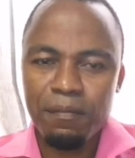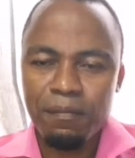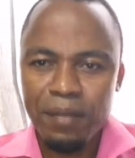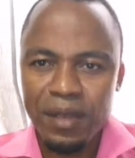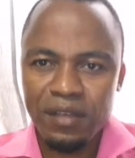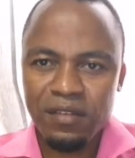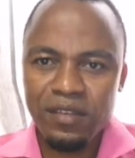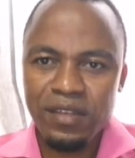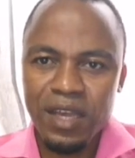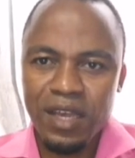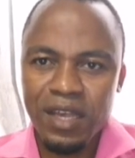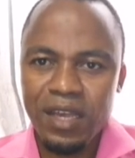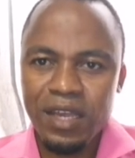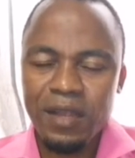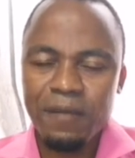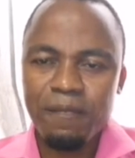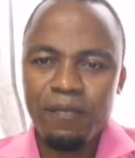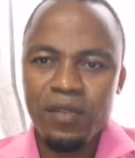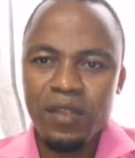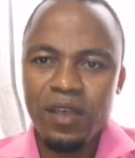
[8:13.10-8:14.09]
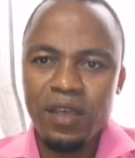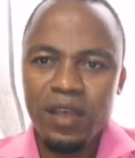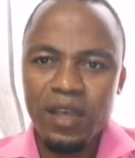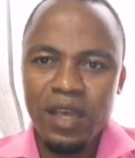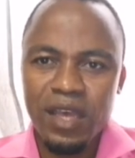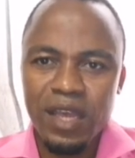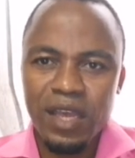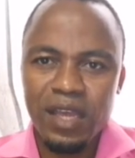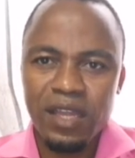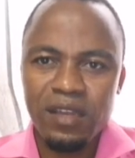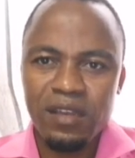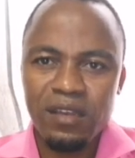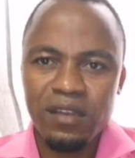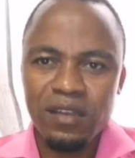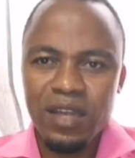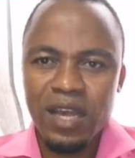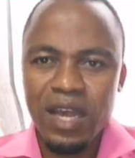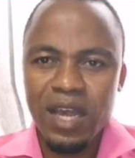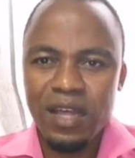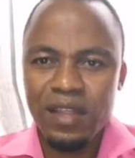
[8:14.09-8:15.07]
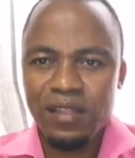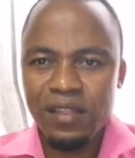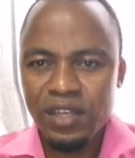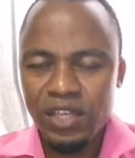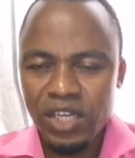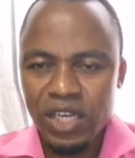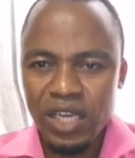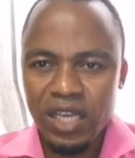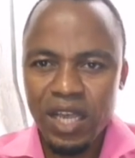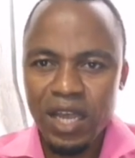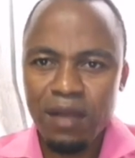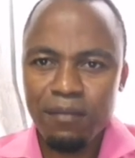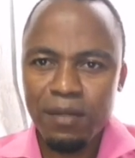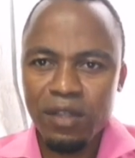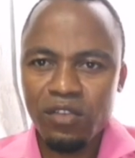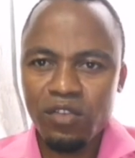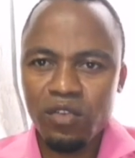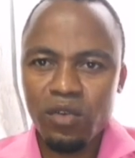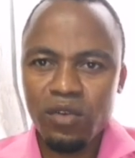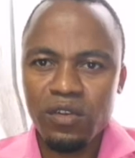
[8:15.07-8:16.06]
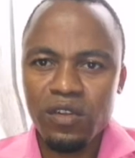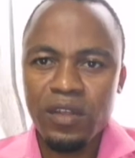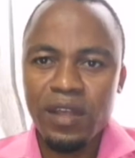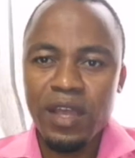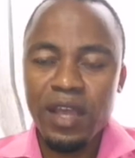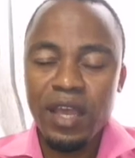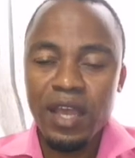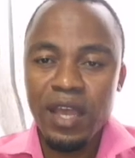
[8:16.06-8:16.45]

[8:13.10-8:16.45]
Pesach and the Che Gamazot